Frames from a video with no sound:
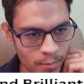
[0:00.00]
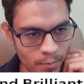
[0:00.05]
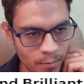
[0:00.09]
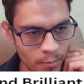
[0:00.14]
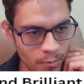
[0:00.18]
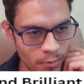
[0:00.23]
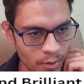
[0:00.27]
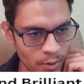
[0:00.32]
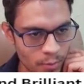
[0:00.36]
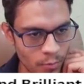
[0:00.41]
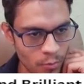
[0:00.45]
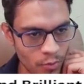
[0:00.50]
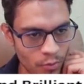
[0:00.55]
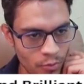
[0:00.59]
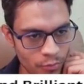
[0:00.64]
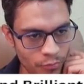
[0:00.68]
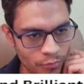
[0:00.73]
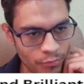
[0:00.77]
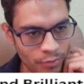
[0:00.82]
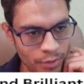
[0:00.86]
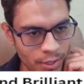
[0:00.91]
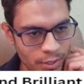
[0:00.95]

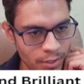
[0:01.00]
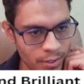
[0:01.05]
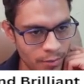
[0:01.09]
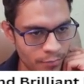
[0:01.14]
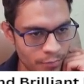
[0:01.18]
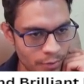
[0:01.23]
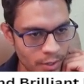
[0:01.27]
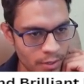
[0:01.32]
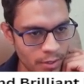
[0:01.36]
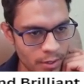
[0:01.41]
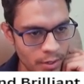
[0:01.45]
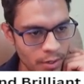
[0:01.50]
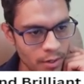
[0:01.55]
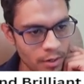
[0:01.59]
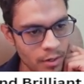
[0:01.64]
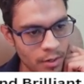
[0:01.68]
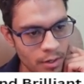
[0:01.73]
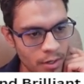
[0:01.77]
remove this defender,